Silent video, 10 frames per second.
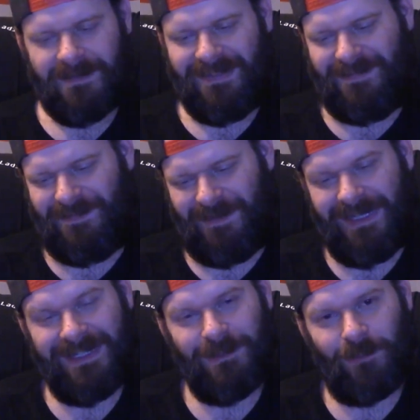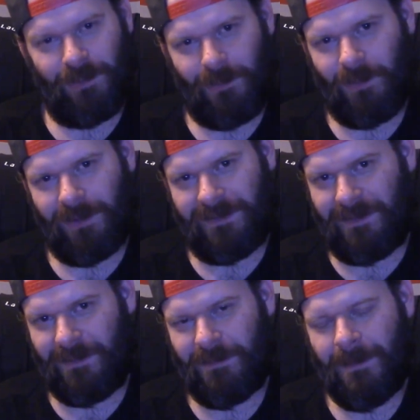fighting in World War
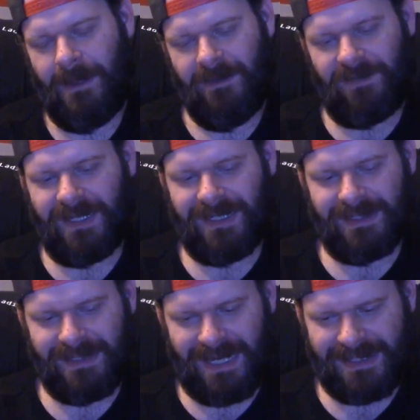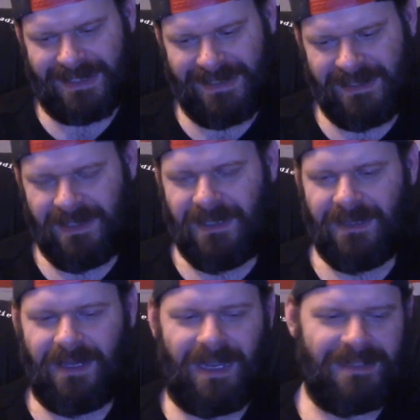II, fighting the Nazis.
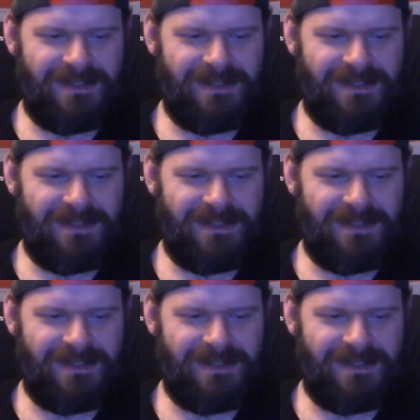Like I